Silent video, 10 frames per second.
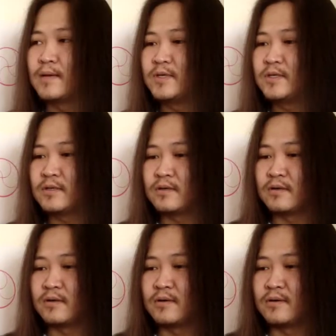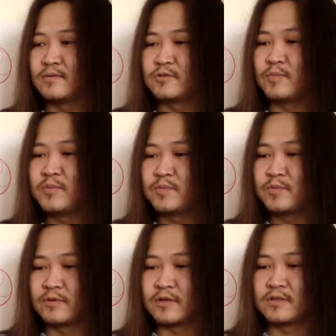I mean, some
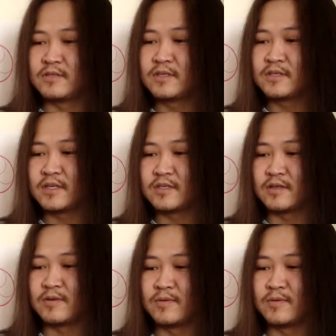people think that